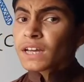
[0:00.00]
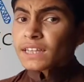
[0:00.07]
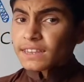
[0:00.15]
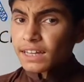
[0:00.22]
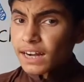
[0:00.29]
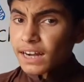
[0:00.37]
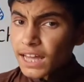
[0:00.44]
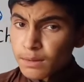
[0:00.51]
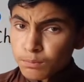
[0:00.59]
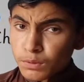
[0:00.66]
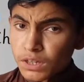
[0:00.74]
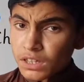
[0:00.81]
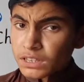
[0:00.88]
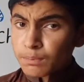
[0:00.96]

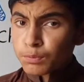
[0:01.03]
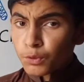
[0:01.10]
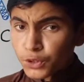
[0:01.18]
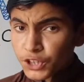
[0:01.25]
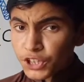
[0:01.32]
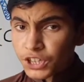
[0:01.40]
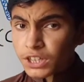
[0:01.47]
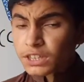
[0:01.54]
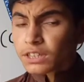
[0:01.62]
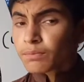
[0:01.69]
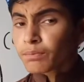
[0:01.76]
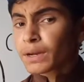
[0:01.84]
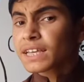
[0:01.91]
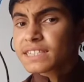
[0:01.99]
the protein
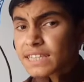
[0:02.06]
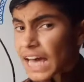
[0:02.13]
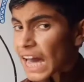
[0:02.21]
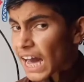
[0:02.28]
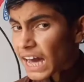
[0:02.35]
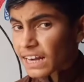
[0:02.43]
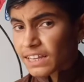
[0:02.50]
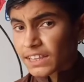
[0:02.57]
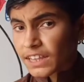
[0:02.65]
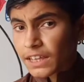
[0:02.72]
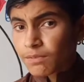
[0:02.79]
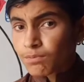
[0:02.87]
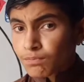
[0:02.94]
plus RNA.